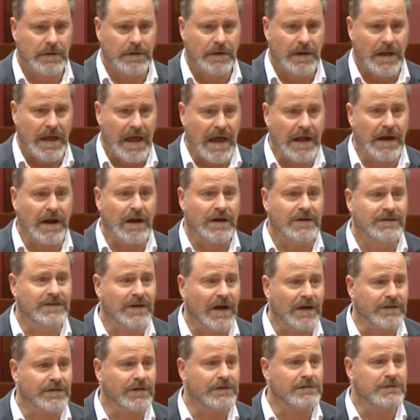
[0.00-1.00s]
And it
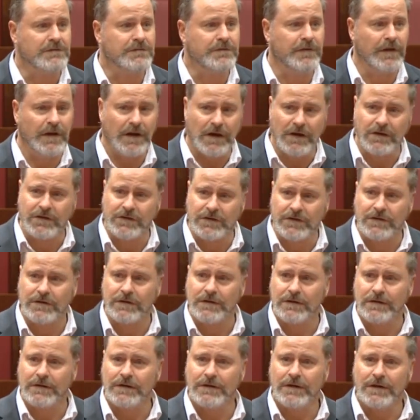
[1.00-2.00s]
doesn't finish
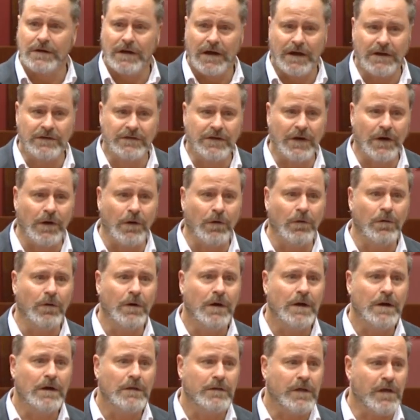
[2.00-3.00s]

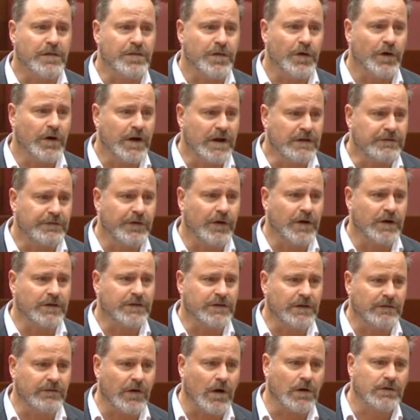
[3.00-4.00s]
until the
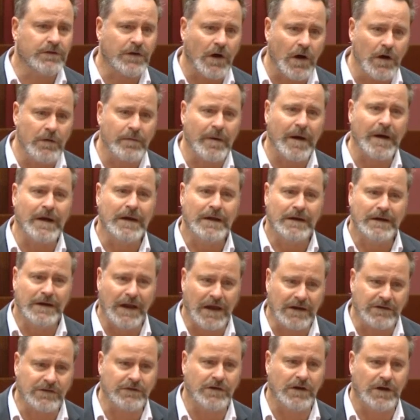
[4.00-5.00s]
31st of October
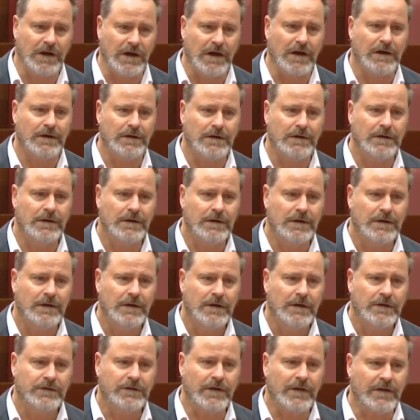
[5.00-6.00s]
next year.
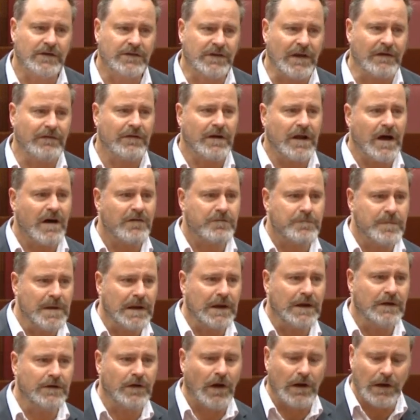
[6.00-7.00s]
So the $7.5
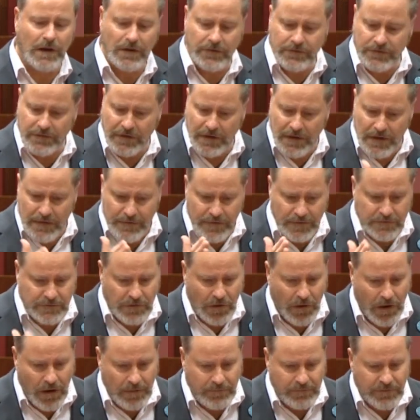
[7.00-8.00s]
million, the
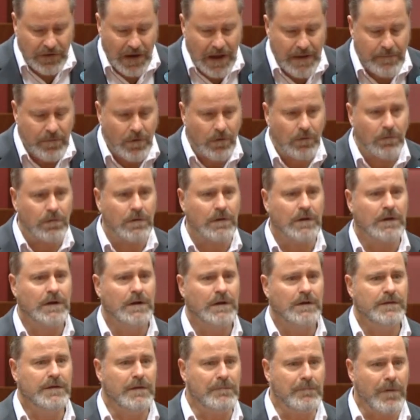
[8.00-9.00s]
timetable,
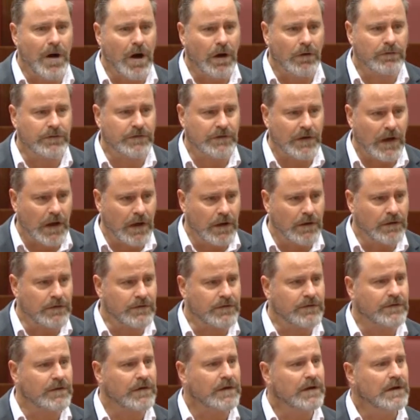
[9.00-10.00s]
the milestones,